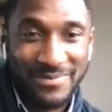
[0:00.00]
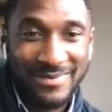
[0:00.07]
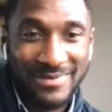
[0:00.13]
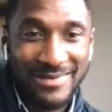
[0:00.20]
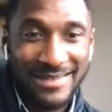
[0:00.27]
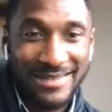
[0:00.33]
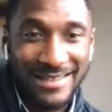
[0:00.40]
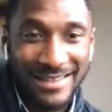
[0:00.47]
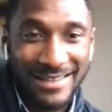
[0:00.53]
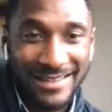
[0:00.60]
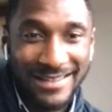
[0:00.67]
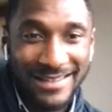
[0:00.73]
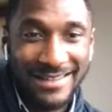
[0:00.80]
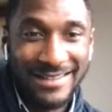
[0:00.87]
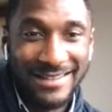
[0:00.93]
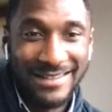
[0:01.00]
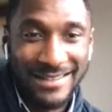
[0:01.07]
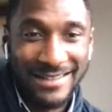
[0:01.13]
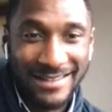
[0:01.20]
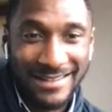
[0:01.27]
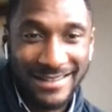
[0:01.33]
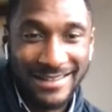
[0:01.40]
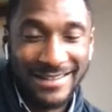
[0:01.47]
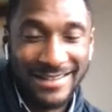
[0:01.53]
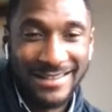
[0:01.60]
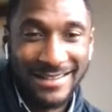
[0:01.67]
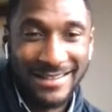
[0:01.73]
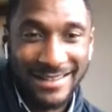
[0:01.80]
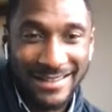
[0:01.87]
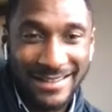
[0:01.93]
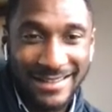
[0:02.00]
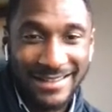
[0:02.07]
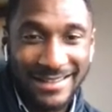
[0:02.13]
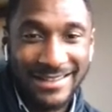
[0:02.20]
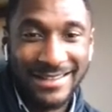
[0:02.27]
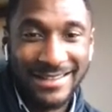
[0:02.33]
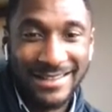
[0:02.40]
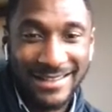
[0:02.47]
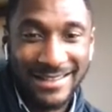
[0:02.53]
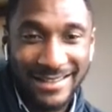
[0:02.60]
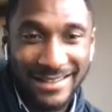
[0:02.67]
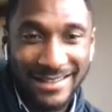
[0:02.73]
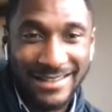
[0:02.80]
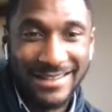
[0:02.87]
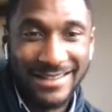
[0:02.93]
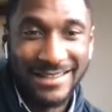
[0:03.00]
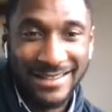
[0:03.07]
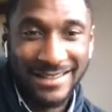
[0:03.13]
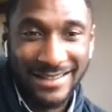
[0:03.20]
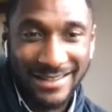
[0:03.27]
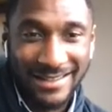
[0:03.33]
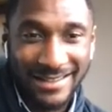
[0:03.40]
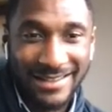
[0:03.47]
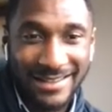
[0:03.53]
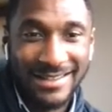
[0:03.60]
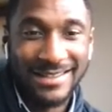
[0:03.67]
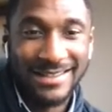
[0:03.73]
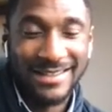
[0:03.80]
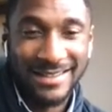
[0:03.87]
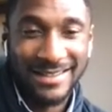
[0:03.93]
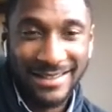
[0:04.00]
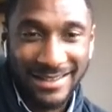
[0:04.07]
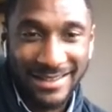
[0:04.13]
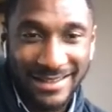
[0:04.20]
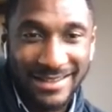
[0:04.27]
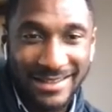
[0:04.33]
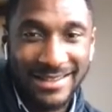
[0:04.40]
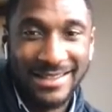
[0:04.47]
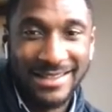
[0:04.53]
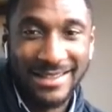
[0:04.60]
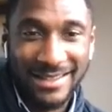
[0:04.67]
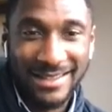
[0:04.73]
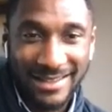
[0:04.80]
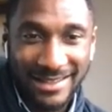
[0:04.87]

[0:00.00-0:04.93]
No words are spoken by the person on screen.